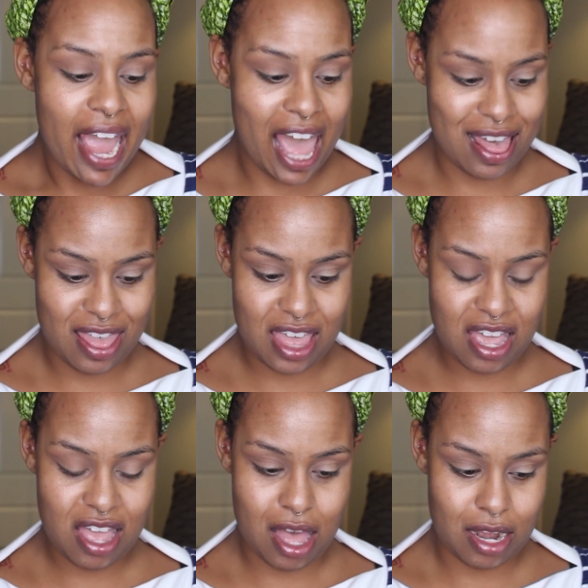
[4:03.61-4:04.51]
And
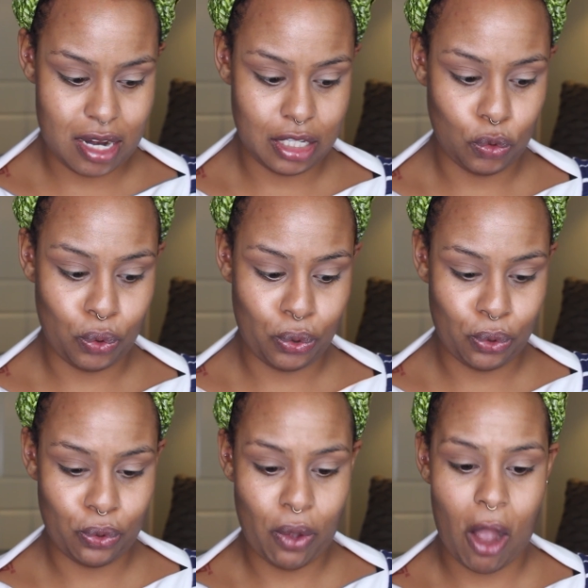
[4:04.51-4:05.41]
then,
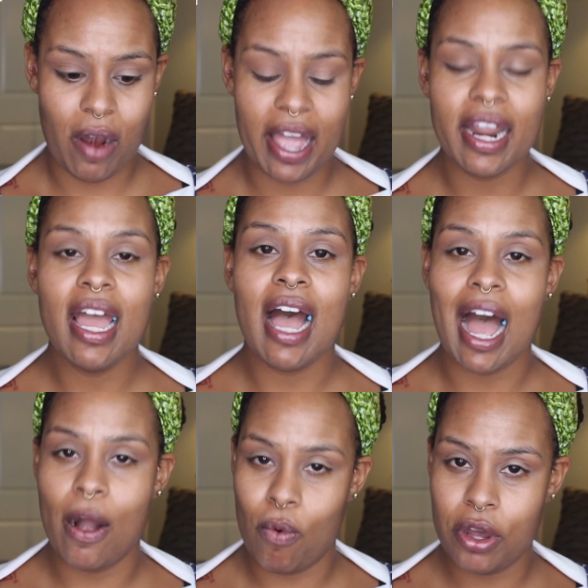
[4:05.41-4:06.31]
all right,
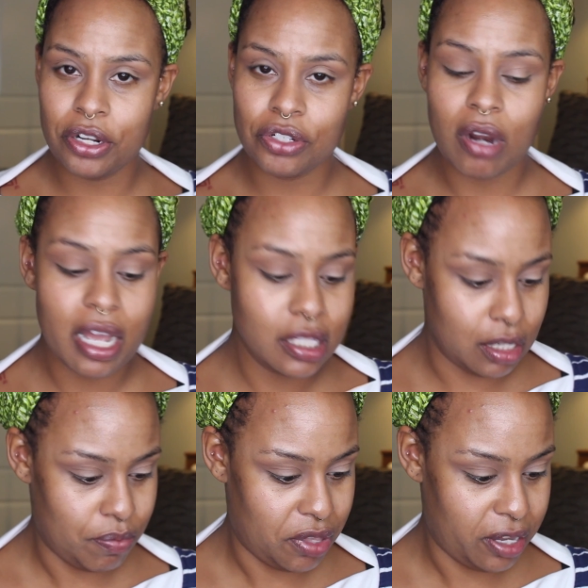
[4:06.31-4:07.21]
I want to try
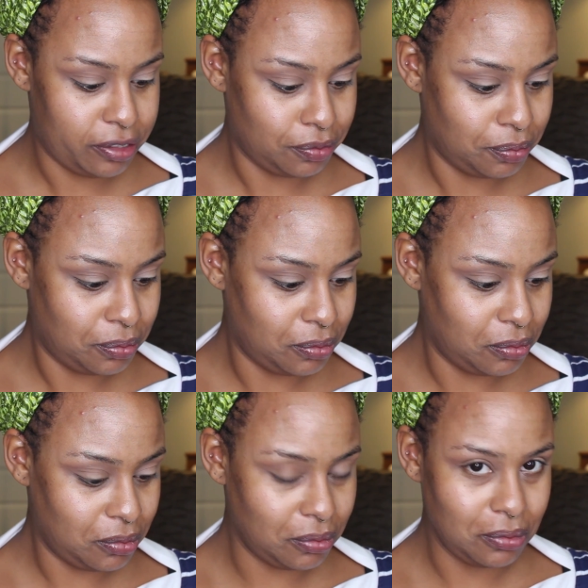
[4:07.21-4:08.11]
something,
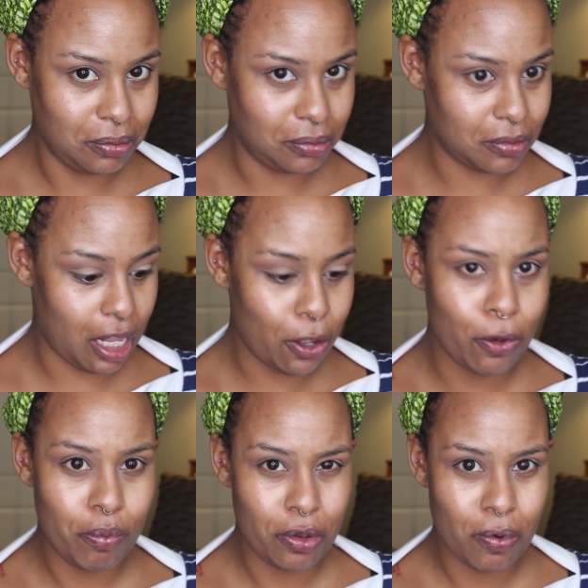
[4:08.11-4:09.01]
and I
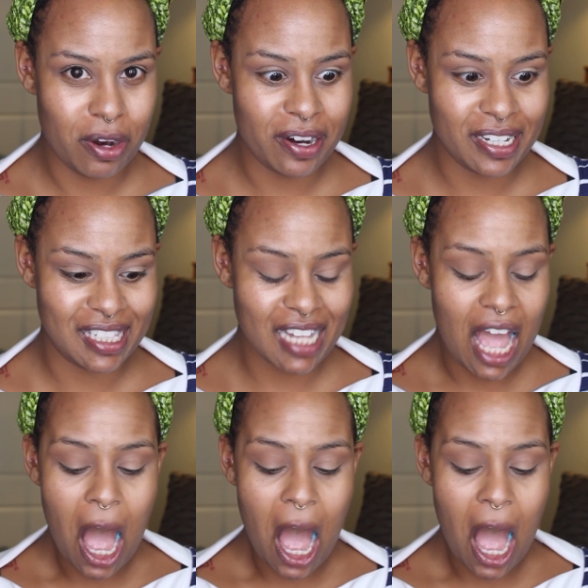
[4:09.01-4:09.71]
hope it works.